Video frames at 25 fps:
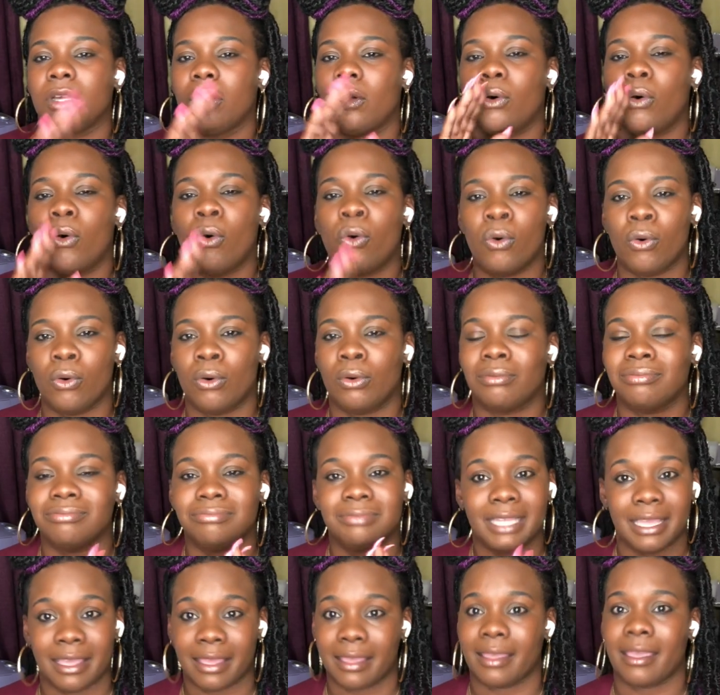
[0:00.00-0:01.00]
all
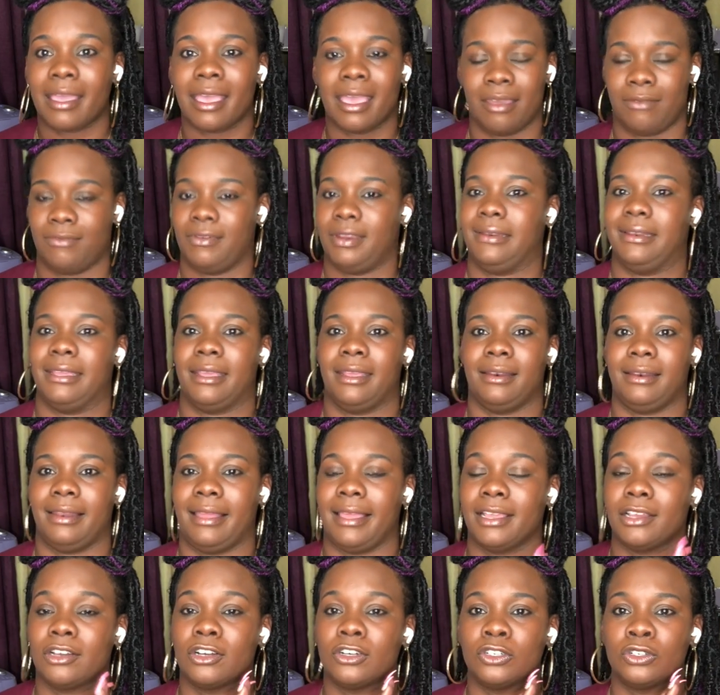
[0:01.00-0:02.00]
day, every day,
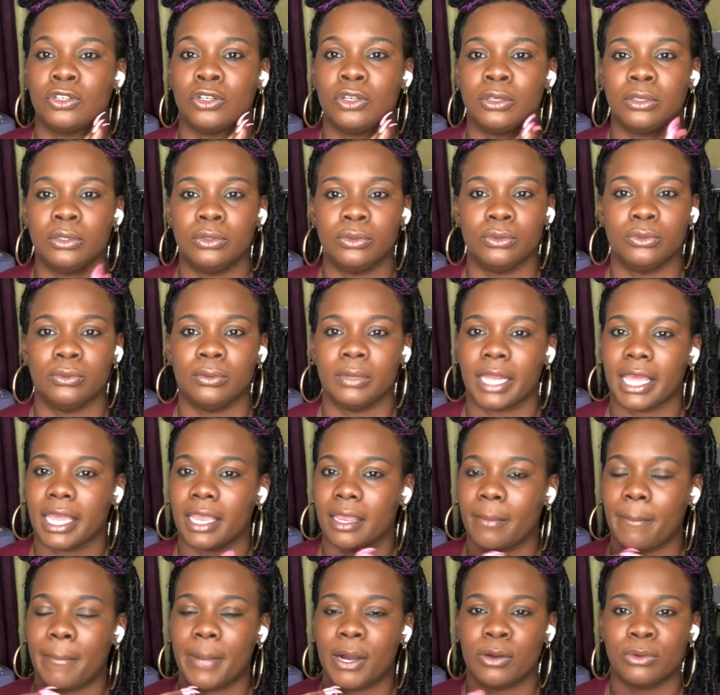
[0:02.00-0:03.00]
like glued, like
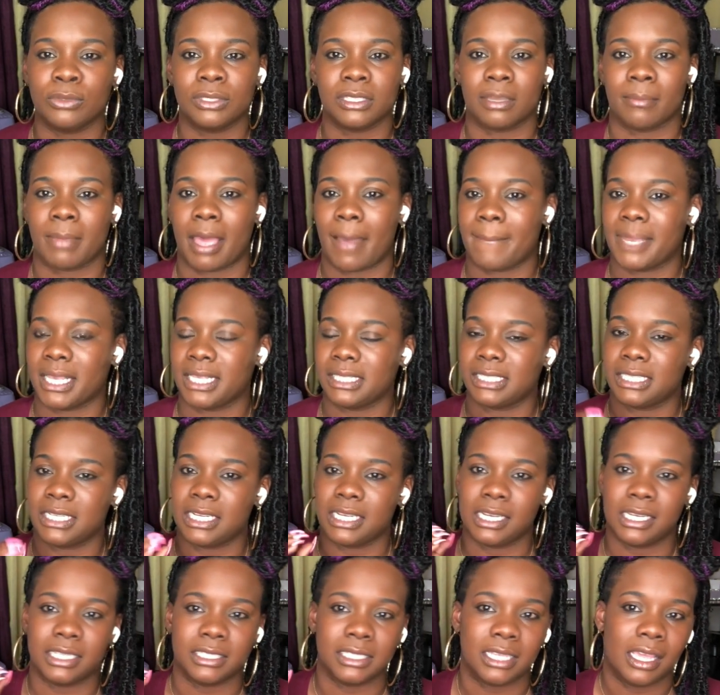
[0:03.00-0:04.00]
posting my
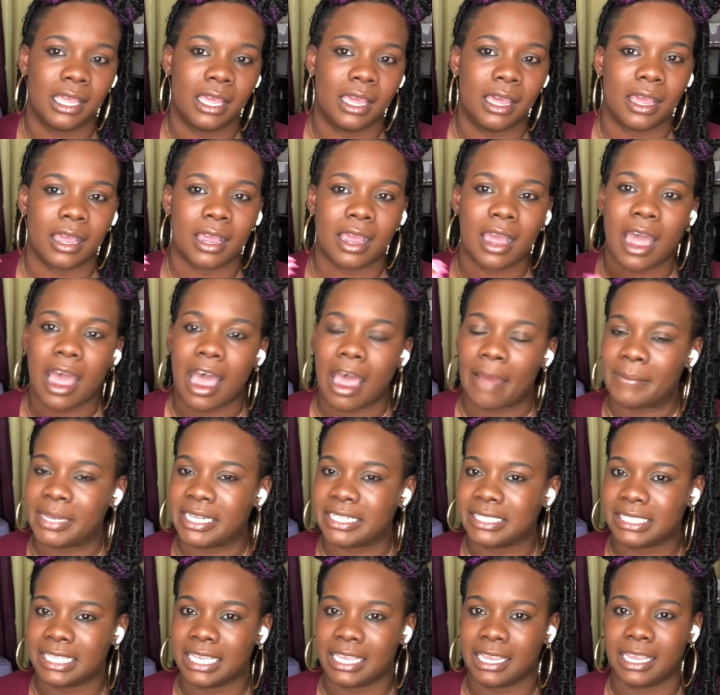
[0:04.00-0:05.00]
business,
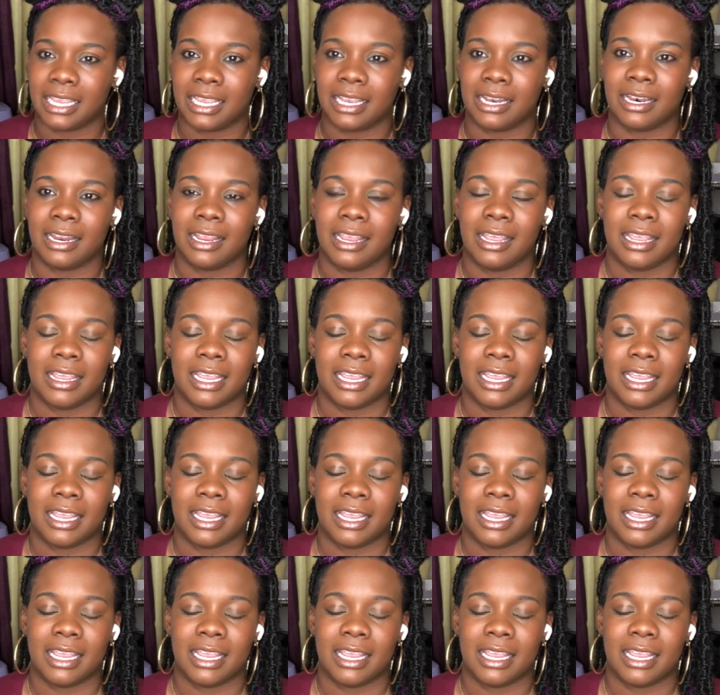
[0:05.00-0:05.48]
commenting.